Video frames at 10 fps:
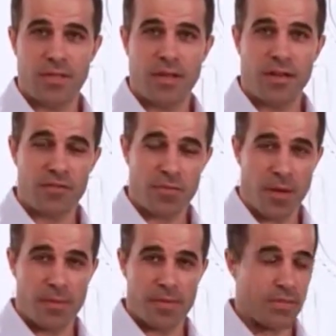of
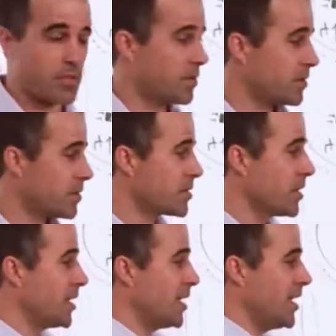small business owners
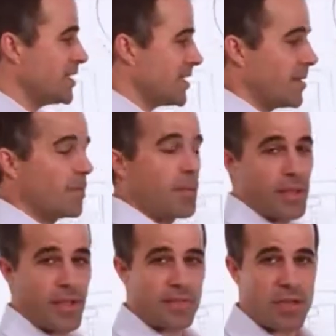to implement
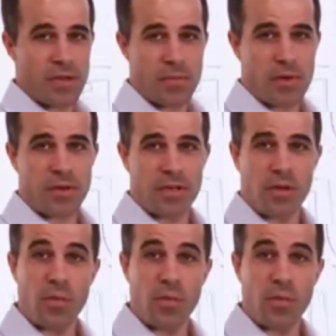lifecycle marketing.